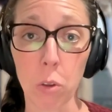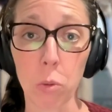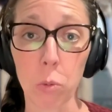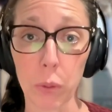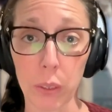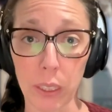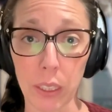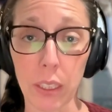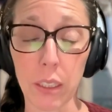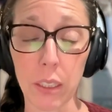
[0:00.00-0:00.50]
and
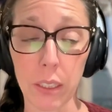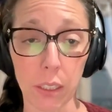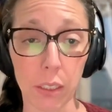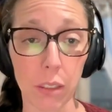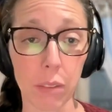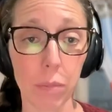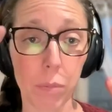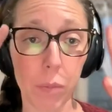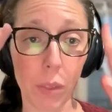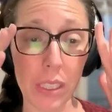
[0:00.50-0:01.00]
really
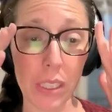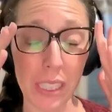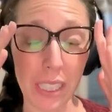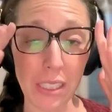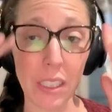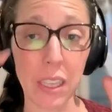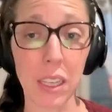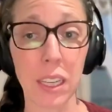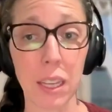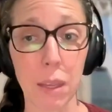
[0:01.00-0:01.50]
clear because that's
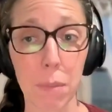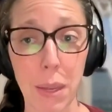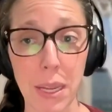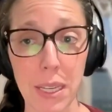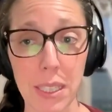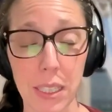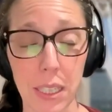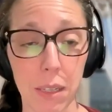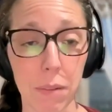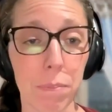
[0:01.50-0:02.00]
going to get
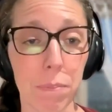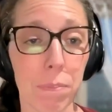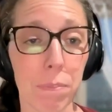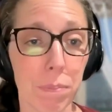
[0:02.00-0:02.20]
messy.